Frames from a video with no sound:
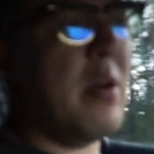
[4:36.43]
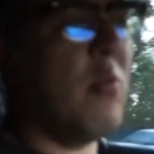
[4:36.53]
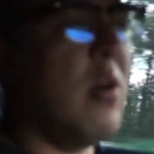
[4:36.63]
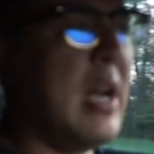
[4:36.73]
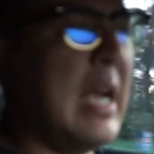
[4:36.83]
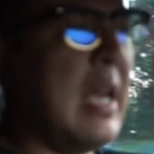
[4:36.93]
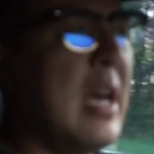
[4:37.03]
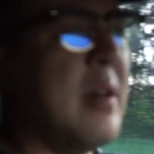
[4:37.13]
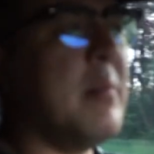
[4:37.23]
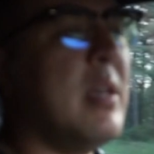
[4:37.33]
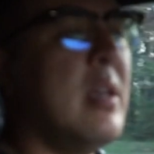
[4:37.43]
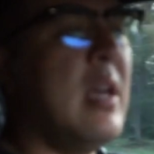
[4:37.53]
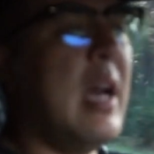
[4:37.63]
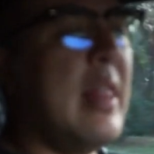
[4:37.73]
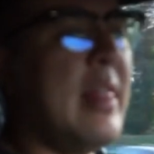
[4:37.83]
at 1 a.m.
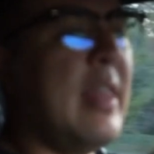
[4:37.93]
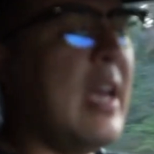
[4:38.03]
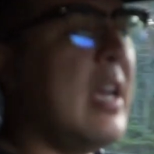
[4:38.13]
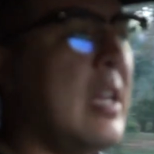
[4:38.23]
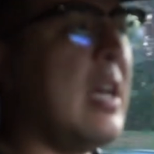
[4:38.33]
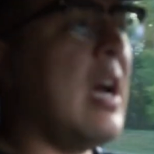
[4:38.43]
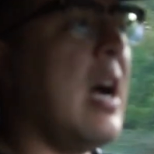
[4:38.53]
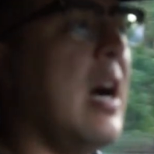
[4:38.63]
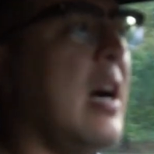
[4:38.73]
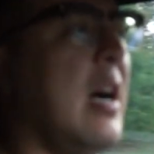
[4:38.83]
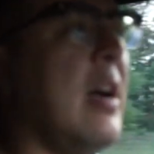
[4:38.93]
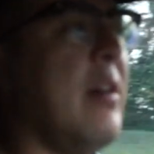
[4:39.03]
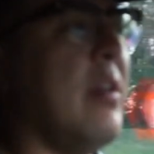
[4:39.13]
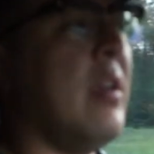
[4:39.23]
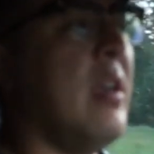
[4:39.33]
and then I,